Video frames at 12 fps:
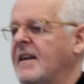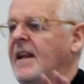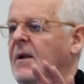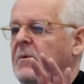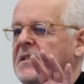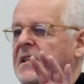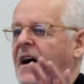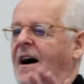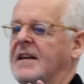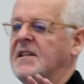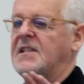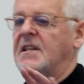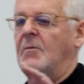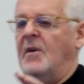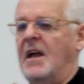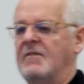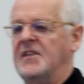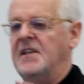and it was the hardest thing we
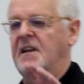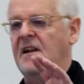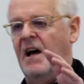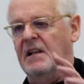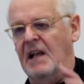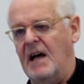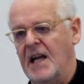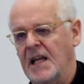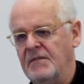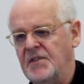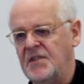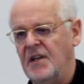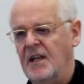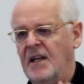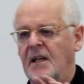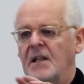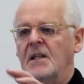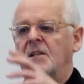ever did in our lives,
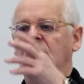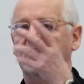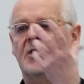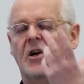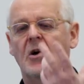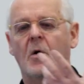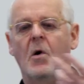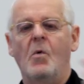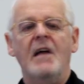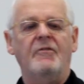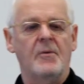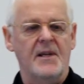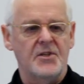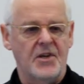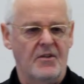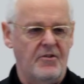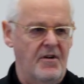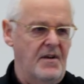to go away from each
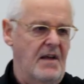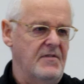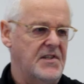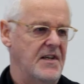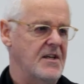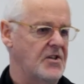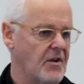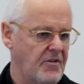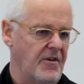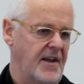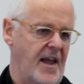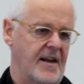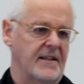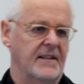other and never see each other again.